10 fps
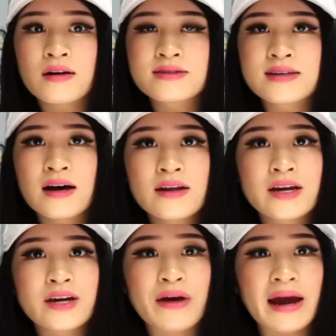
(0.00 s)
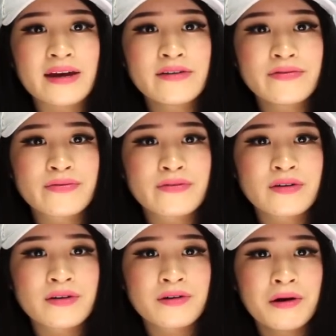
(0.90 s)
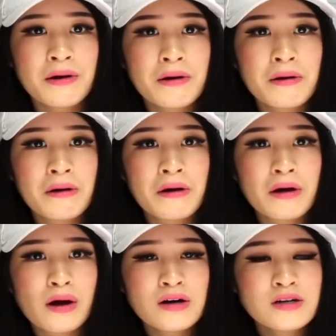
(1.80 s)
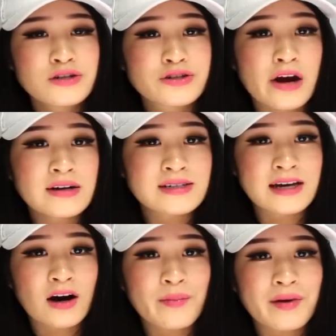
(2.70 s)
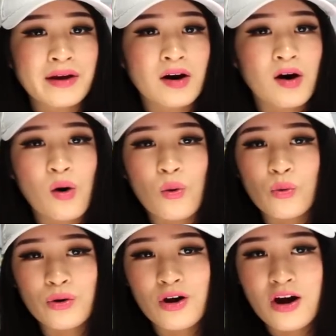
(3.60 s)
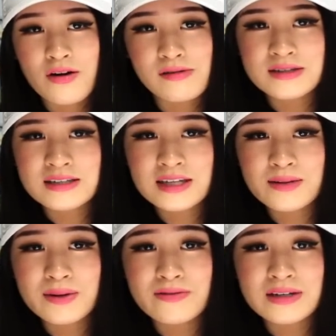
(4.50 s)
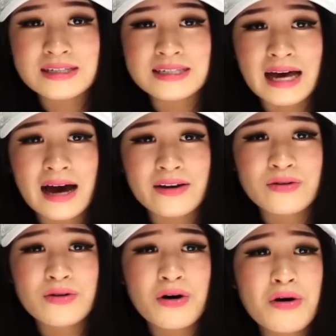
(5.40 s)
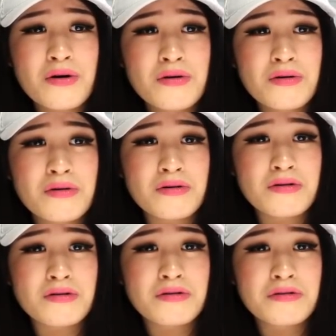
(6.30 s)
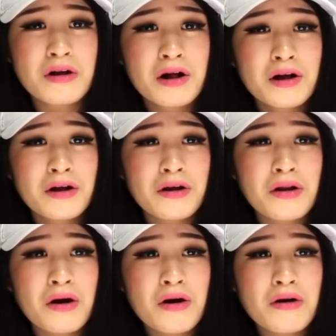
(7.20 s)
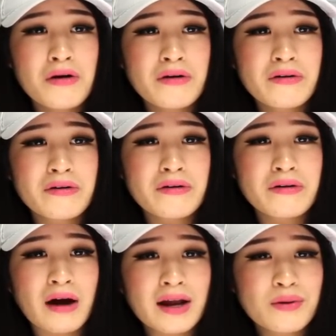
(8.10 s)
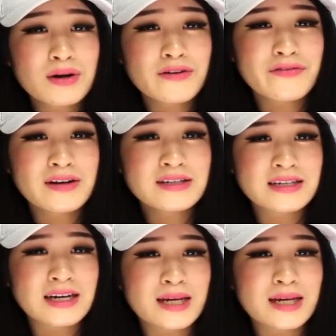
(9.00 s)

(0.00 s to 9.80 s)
Is that a grave? Don't tell me. Oh no, is this gonna be really sad? No. No, I don't want to finish it